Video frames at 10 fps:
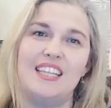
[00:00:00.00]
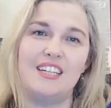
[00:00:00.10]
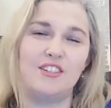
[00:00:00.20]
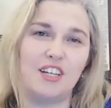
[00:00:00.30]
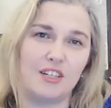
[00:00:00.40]

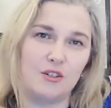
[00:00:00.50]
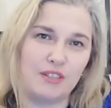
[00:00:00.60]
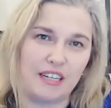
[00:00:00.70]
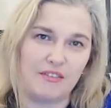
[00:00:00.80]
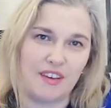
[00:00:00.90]
that are not
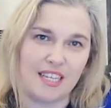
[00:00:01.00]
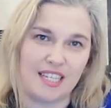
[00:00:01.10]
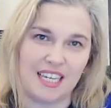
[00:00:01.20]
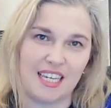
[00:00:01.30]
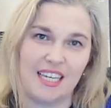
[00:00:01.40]
only
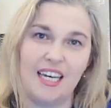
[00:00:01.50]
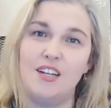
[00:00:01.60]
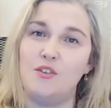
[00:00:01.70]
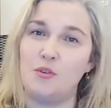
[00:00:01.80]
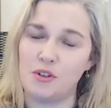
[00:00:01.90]
facing
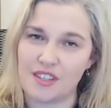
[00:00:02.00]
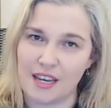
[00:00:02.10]
north